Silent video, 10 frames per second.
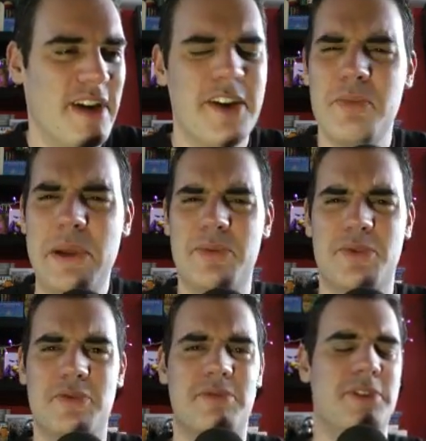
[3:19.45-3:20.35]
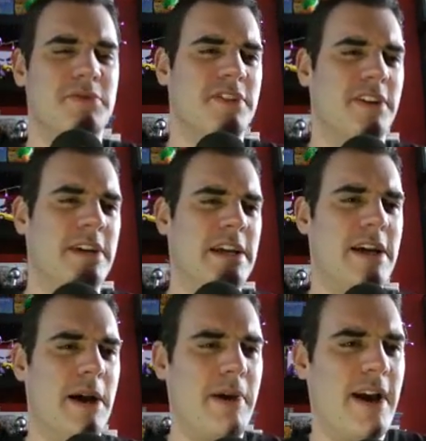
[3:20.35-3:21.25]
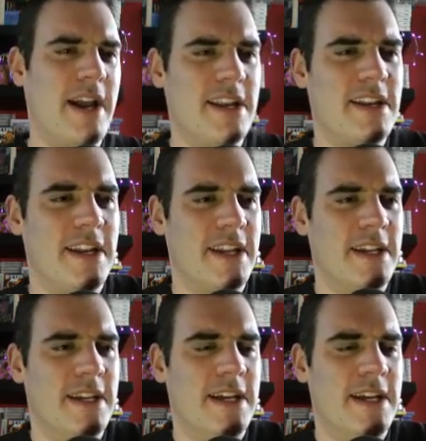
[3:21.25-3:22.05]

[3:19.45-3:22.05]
I know people talk to me also about handling.